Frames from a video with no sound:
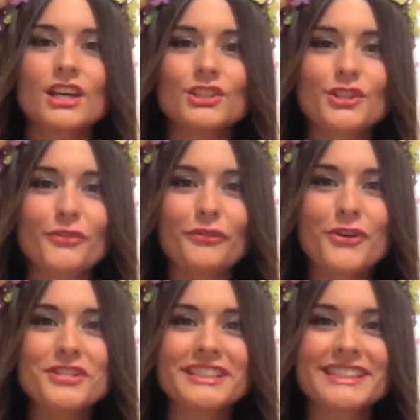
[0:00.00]
So
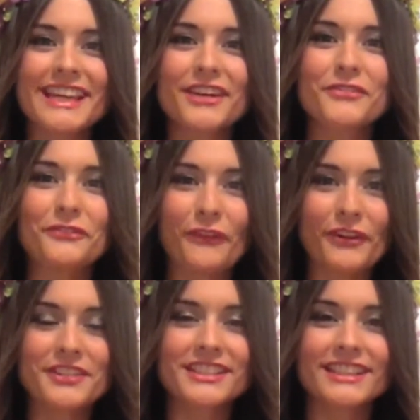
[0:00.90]
first thing
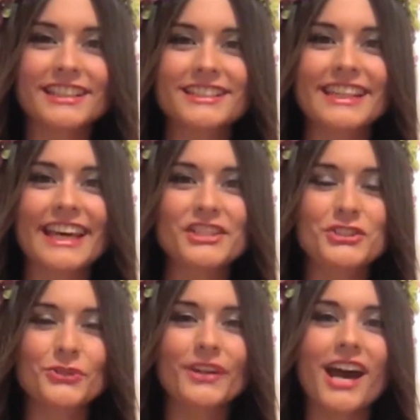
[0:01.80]
first, let's
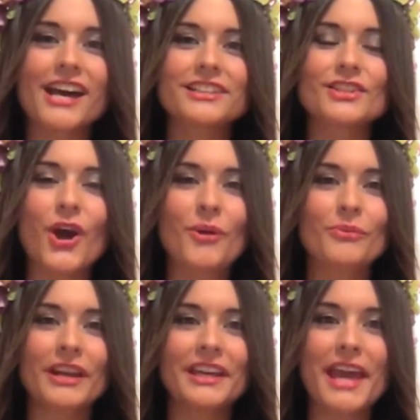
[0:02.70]
get you guys all
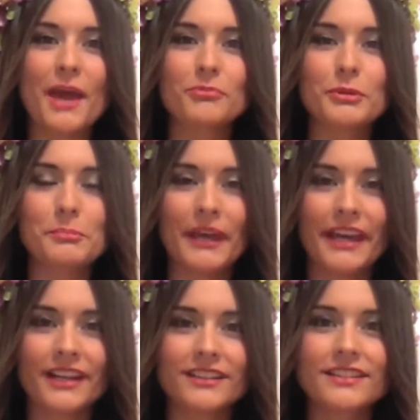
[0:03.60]
ready and
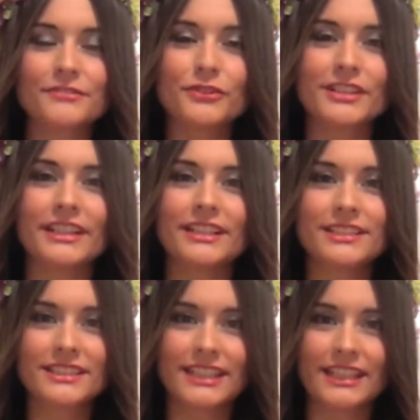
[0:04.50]
prepared for
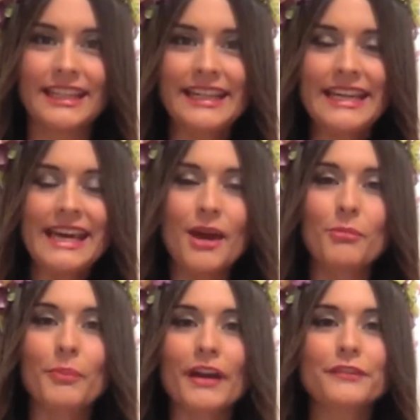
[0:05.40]
EDC
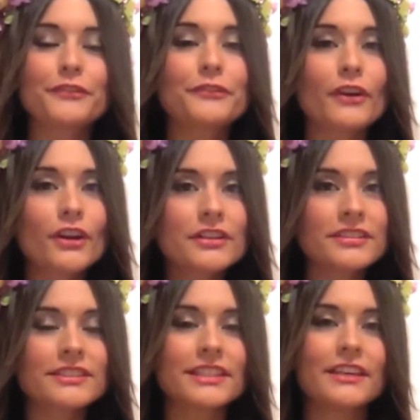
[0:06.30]
by
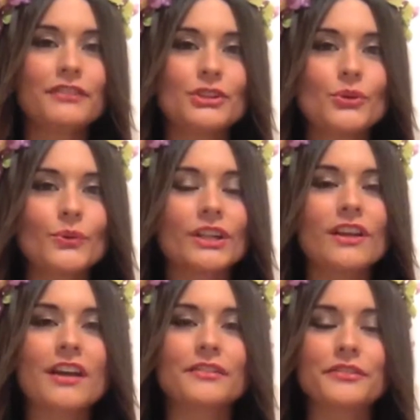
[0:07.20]
first giving you a
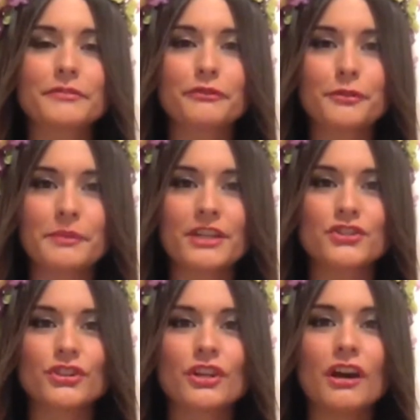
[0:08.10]
lot of
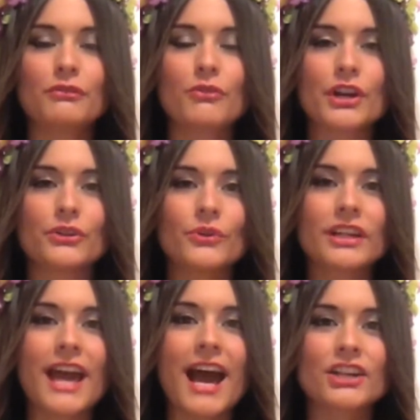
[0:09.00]
information of where you
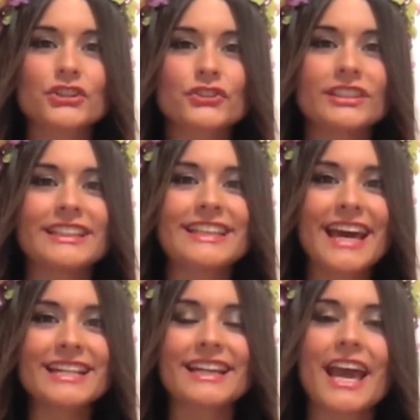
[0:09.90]
can actually
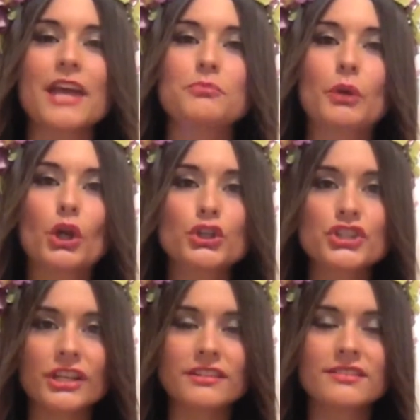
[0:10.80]
get and
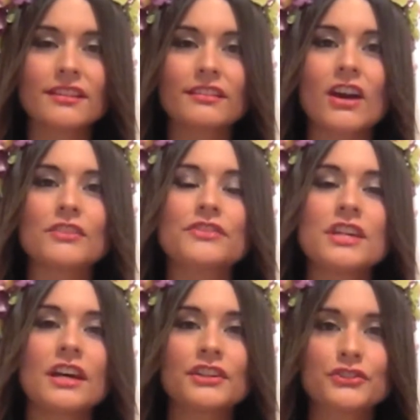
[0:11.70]
purchase a lot of
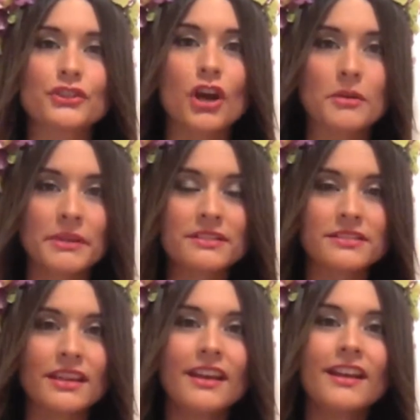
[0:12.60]
the
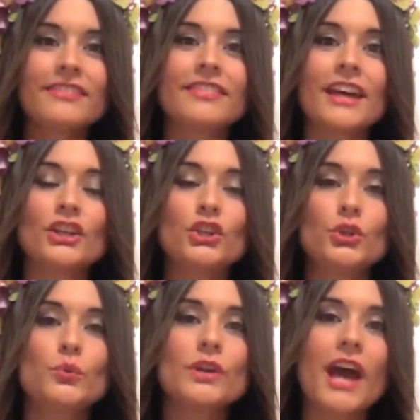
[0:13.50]
undergarments that
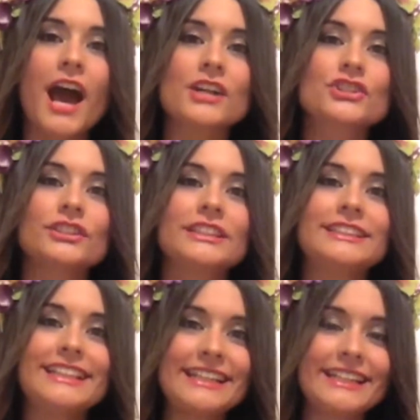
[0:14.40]
you would actually
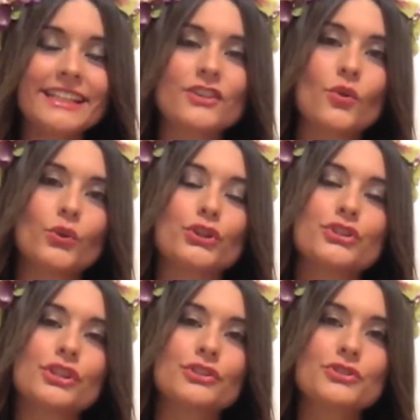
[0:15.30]
need in order
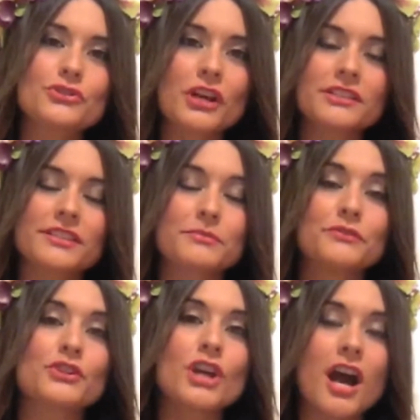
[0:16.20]
to construct some
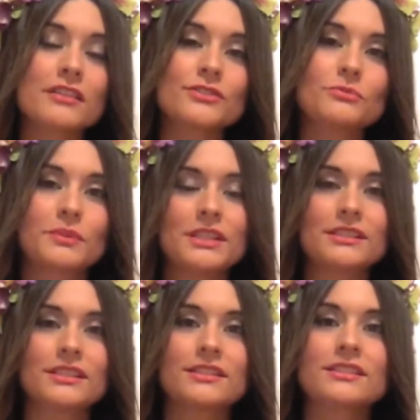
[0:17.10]
of your costume
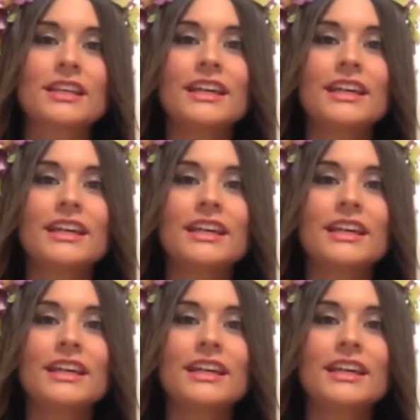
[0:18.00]
pieces.